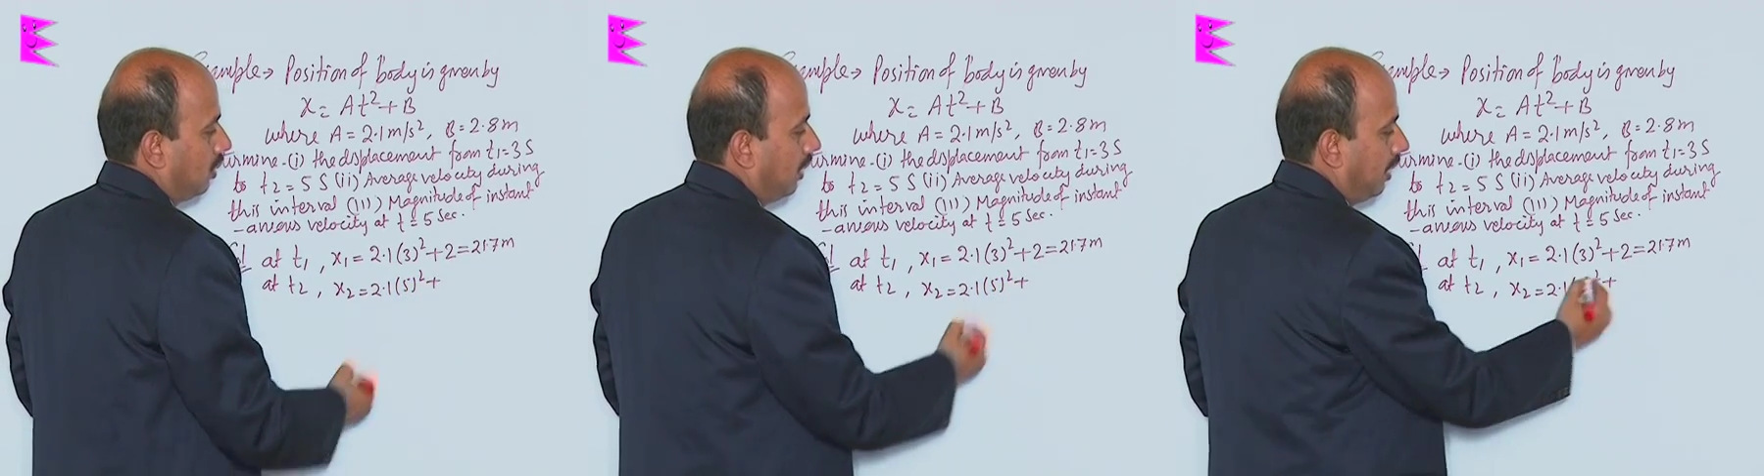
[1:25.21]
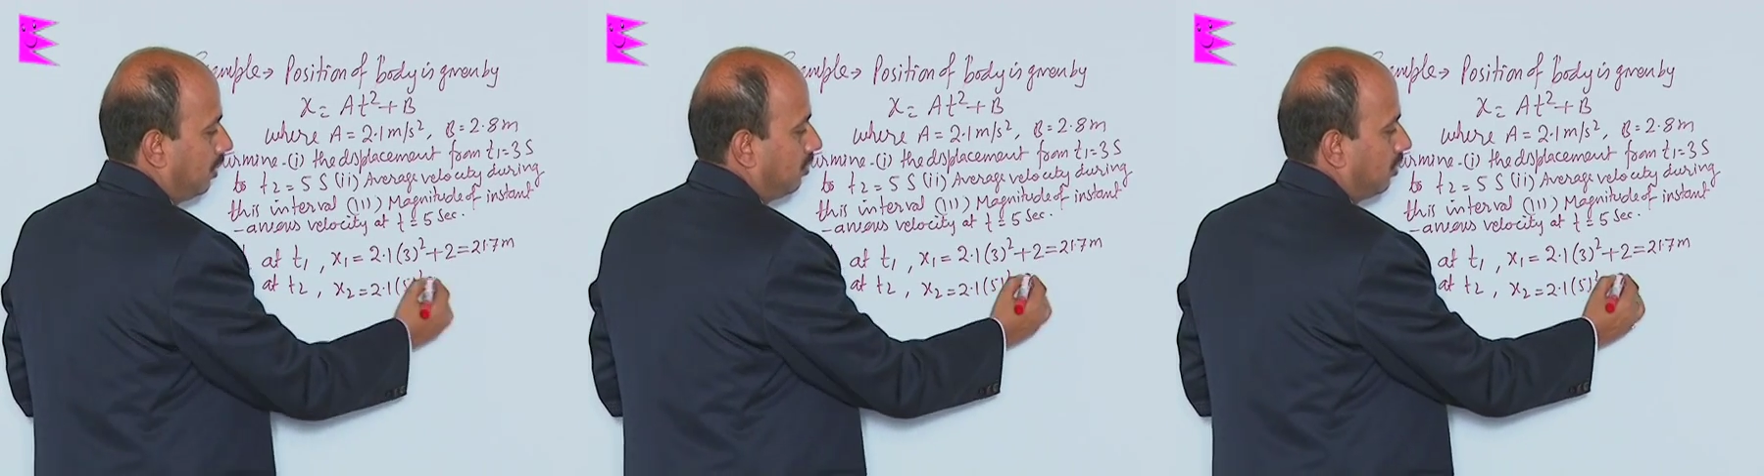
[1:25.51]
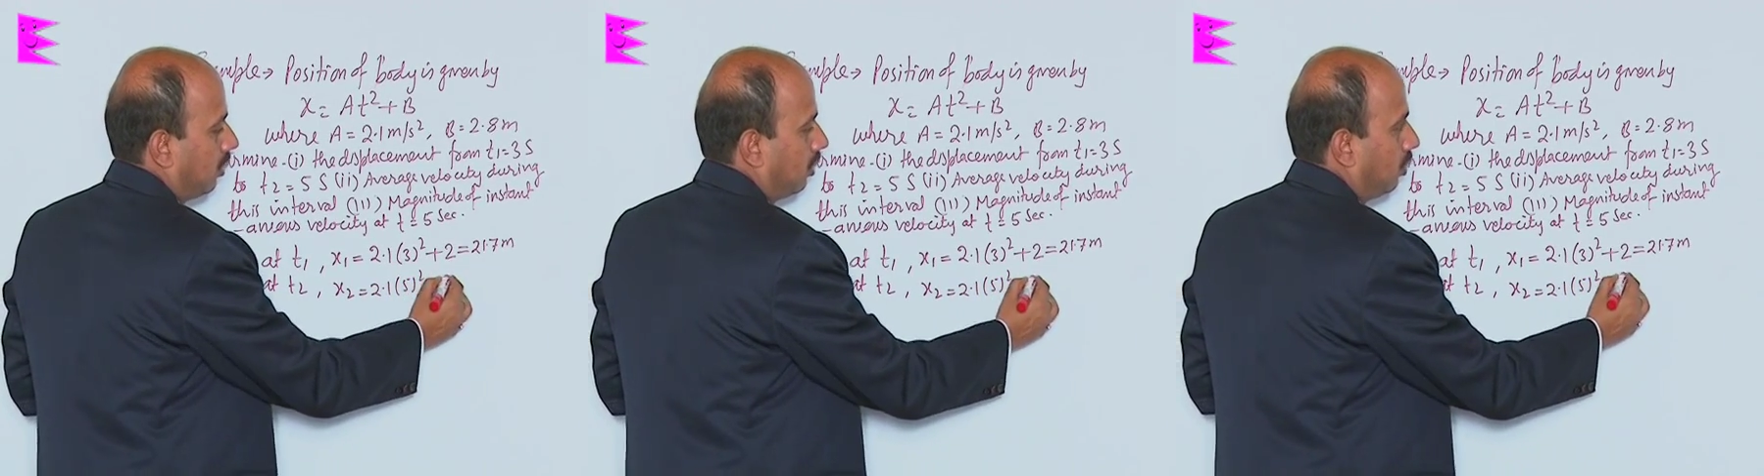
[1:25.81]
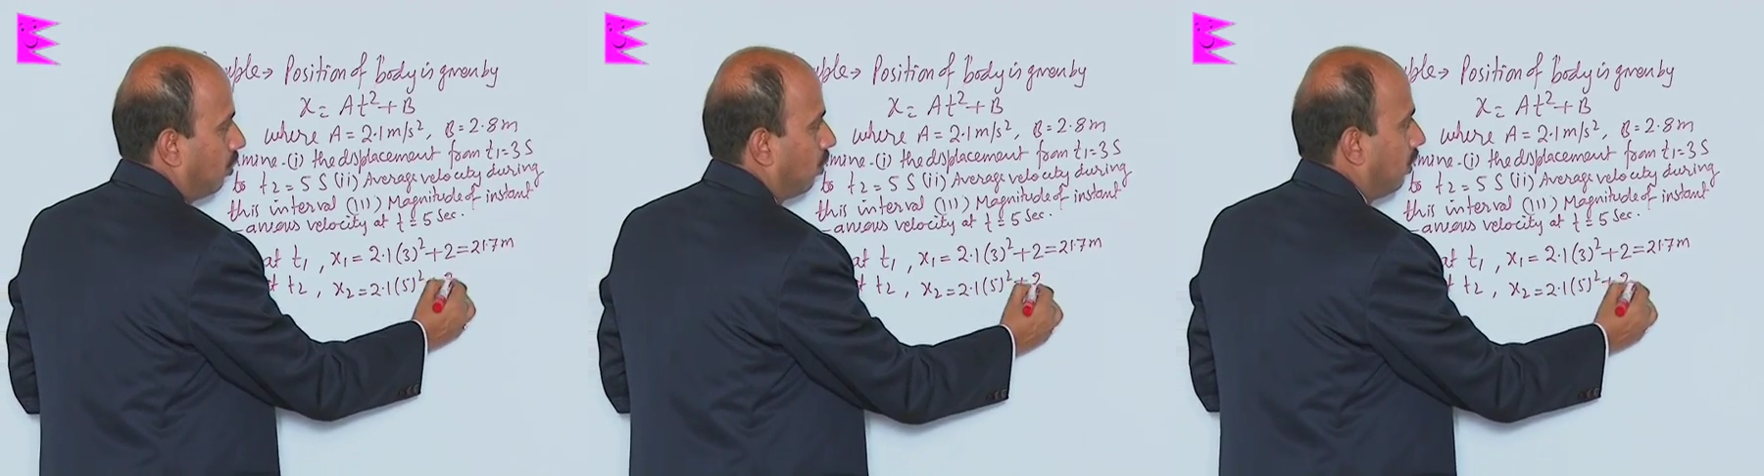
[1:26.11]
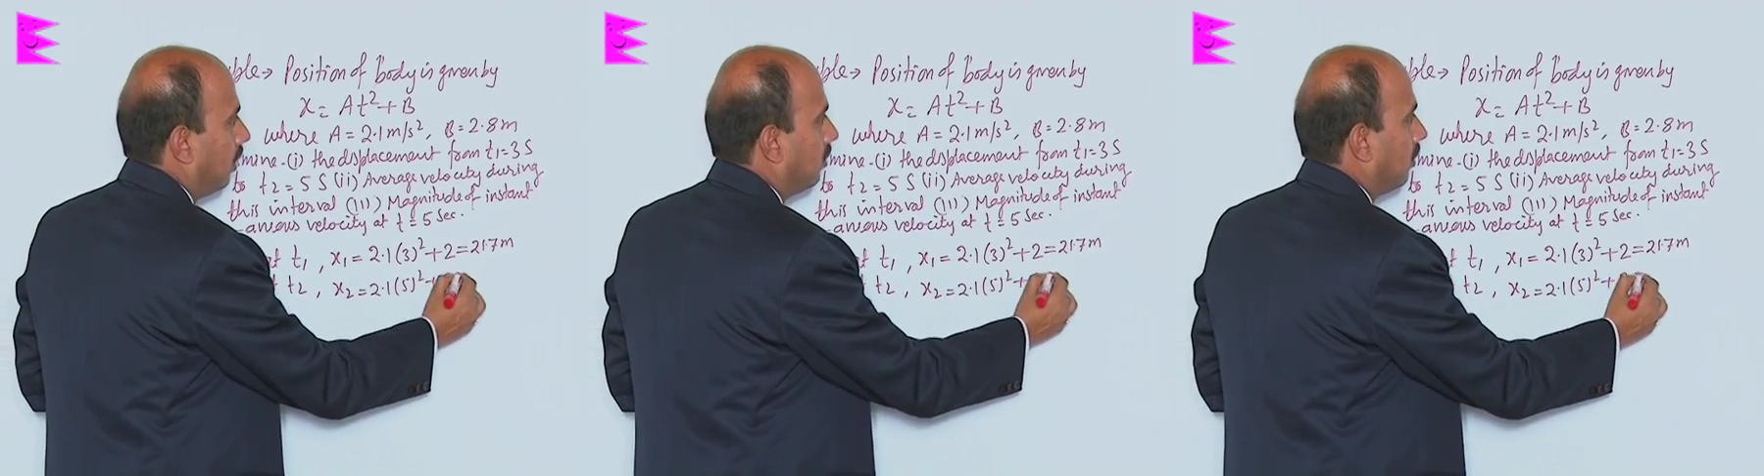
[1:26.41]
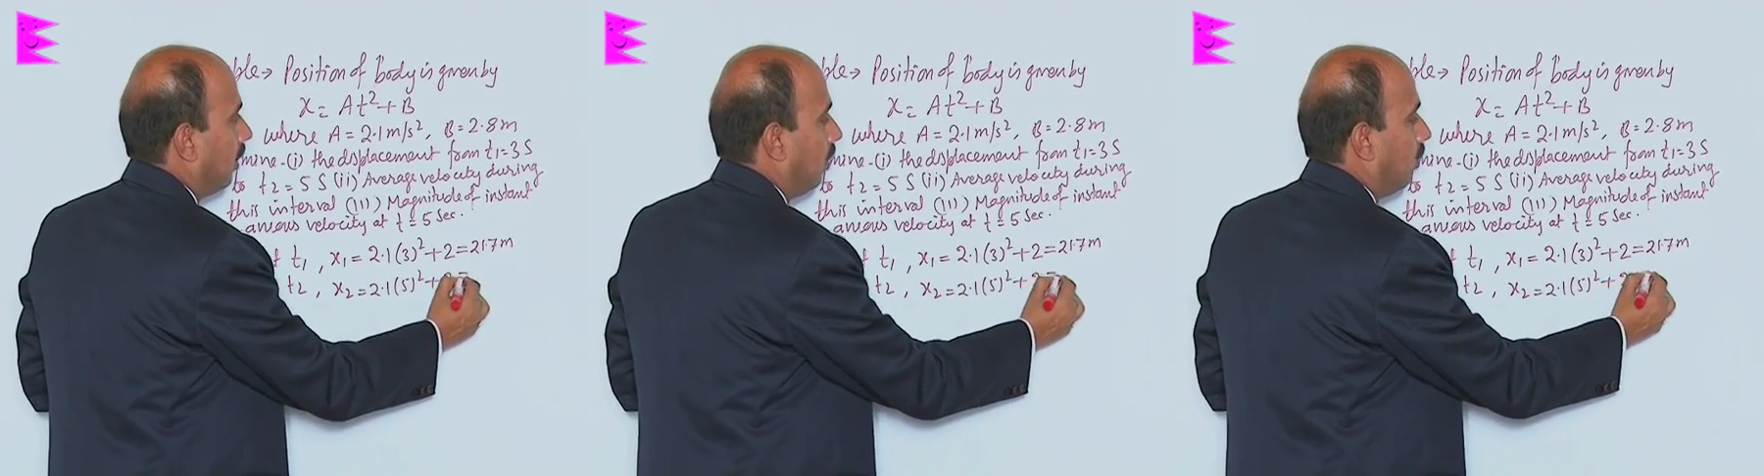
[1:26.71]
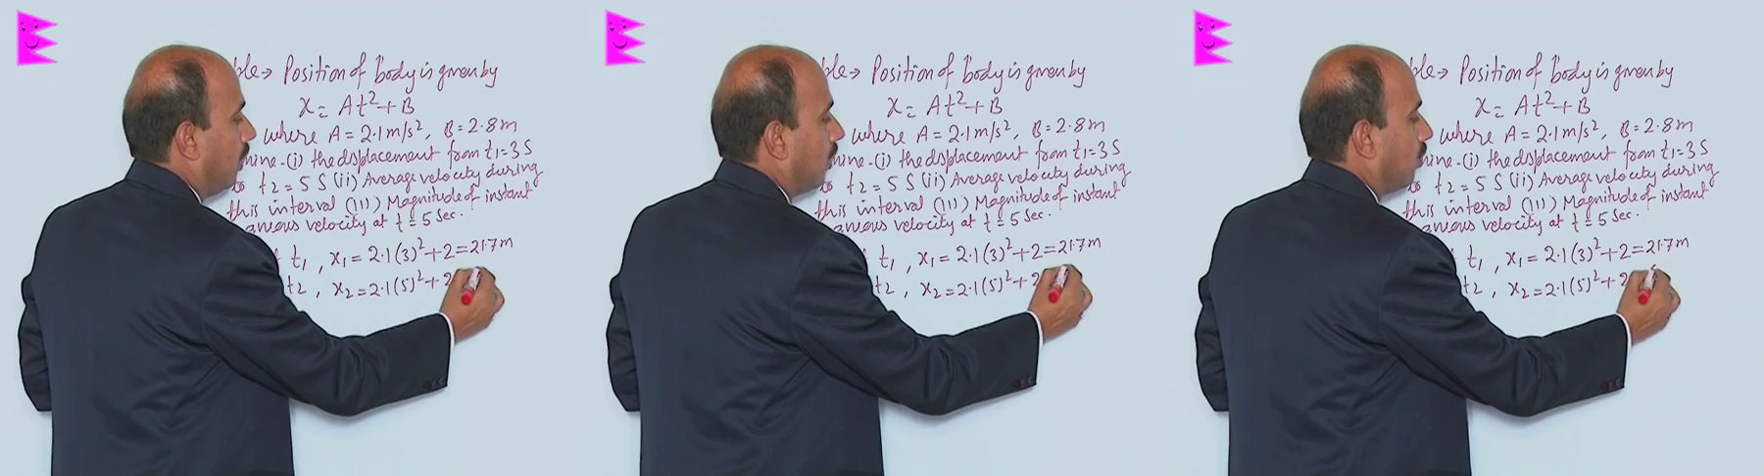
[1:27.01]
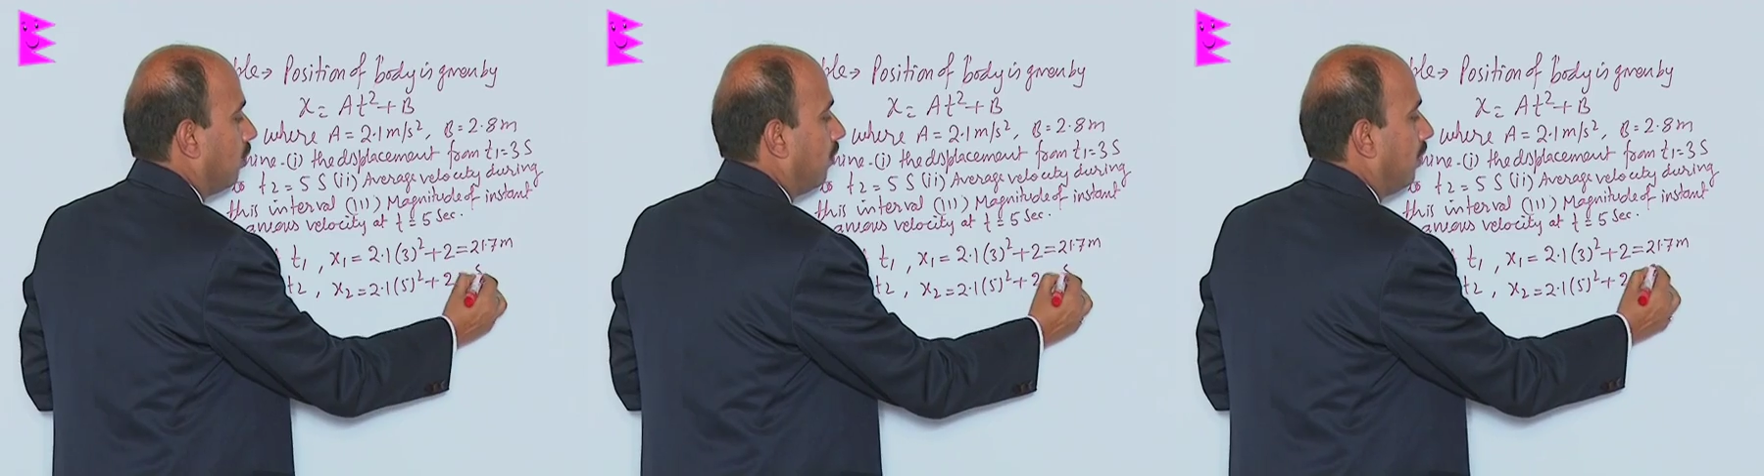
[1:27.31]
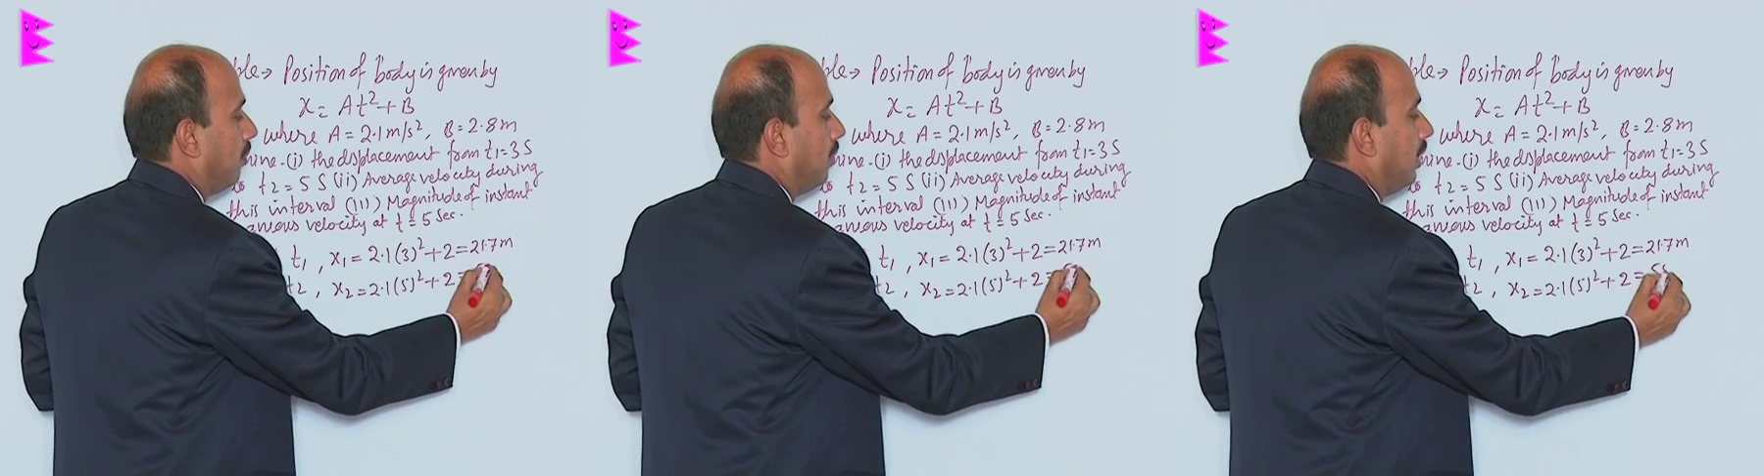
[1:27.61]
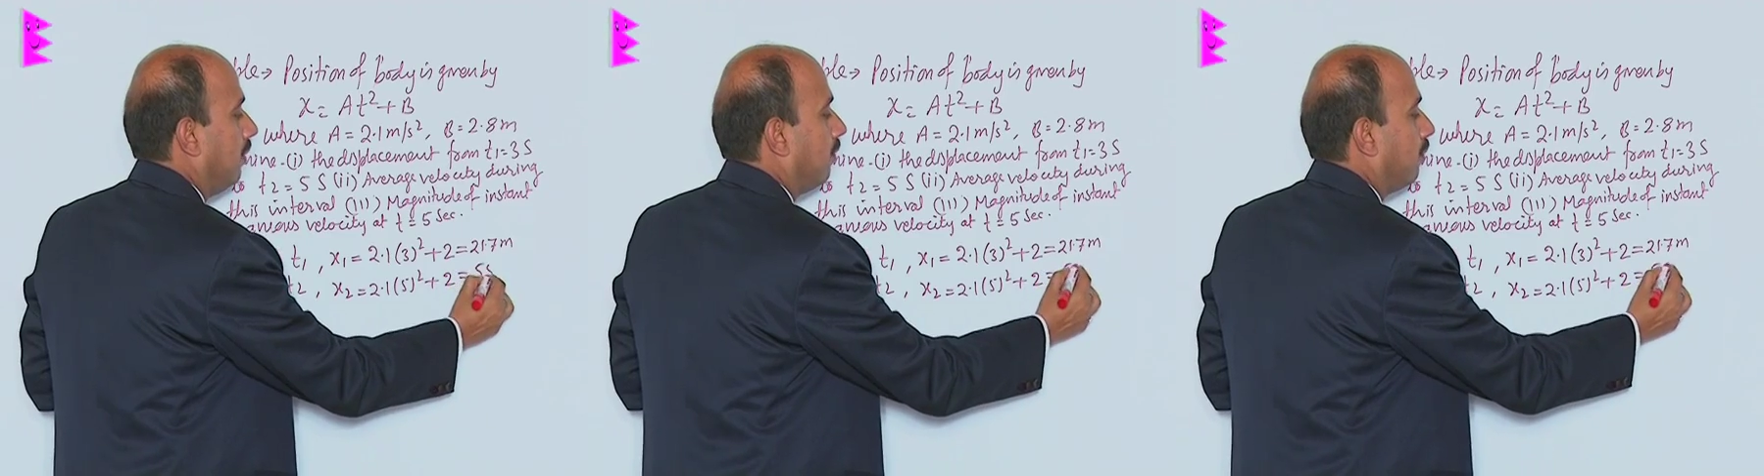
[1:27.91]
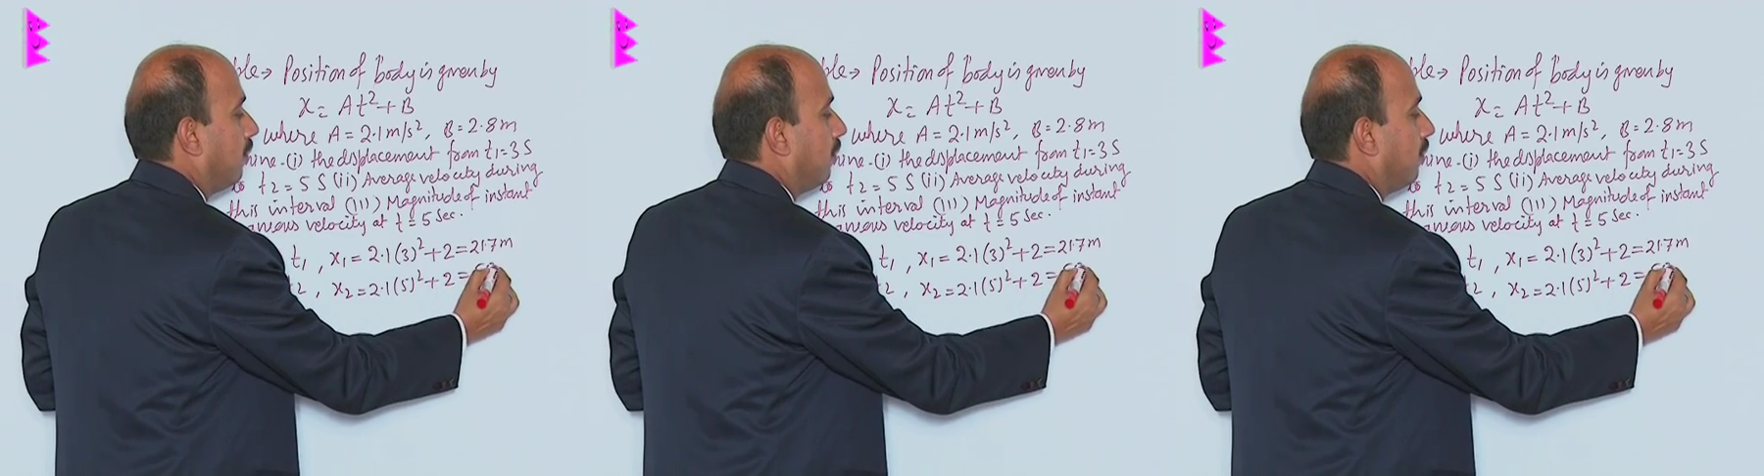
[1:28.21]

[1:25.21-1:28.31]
that is your 2 is equal to 50